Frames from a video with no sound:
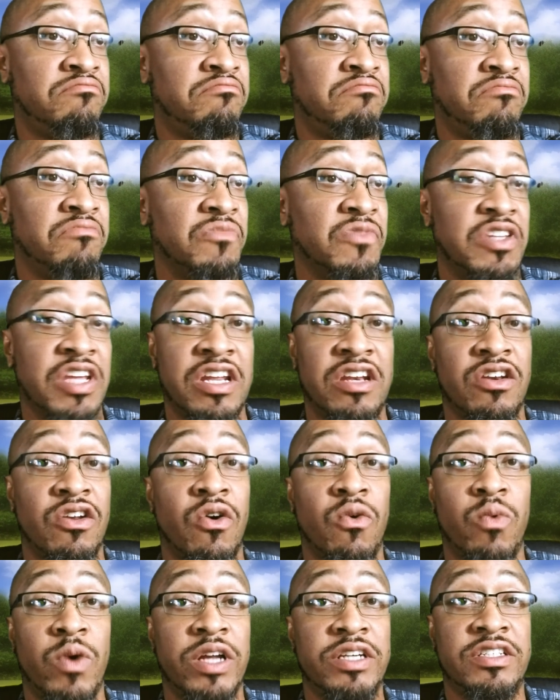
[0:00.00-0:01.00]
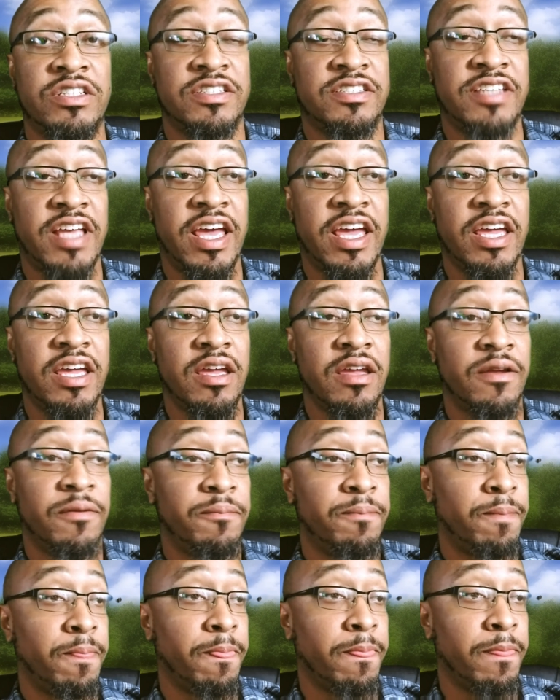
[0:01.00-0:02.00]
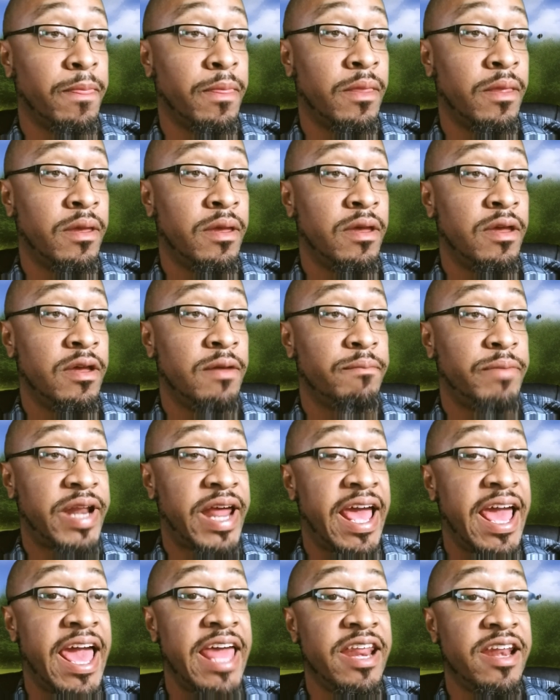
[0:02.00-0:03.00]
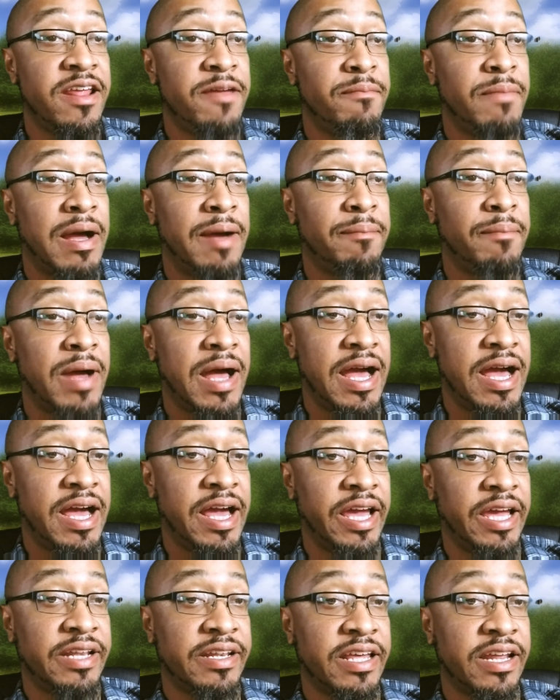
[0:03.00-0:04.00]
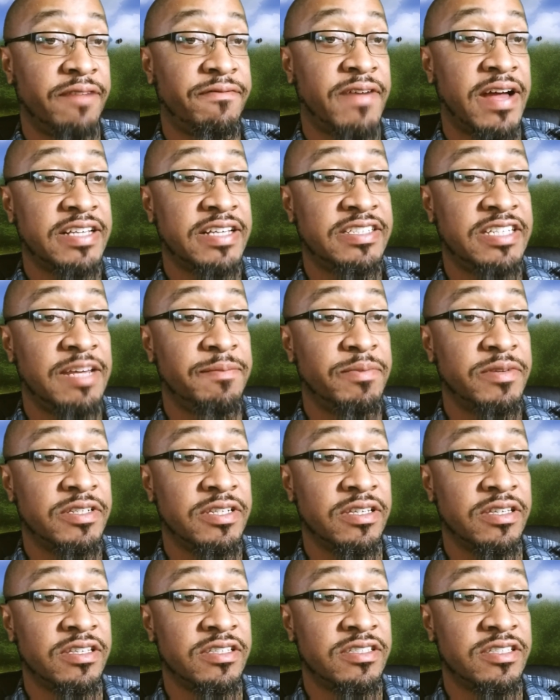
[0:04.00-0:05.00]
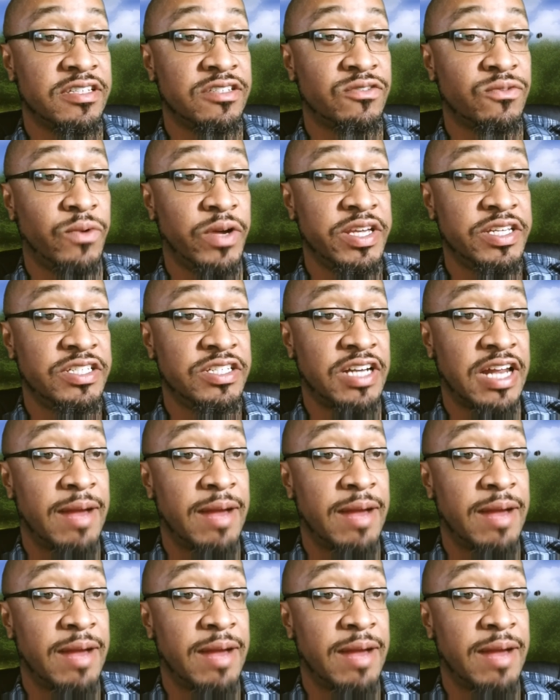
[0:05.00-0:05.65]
didn't know what to say, but I had it in my mind that if I step into this situation,